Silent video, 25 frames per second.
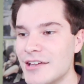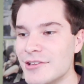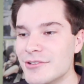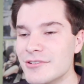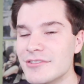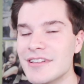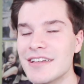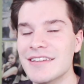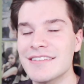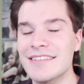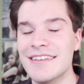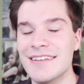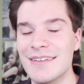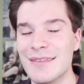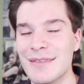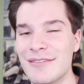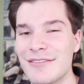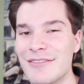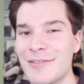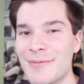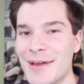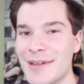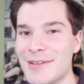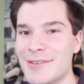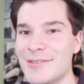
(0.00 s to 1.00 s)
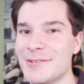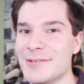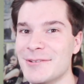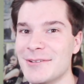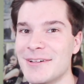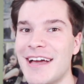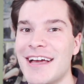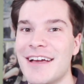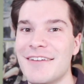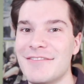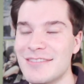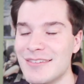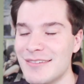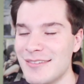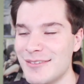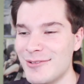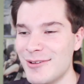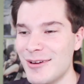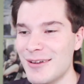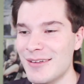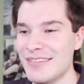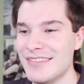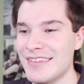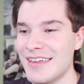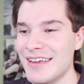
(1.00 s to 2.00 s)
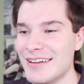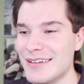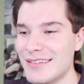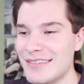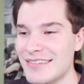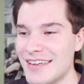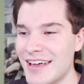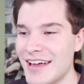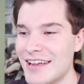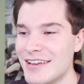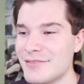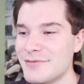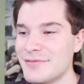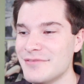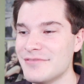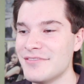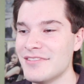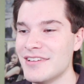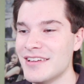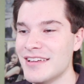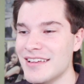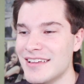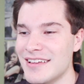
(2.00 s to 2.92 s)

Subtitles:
I do like the instrumental, I have to stress that. It's kind of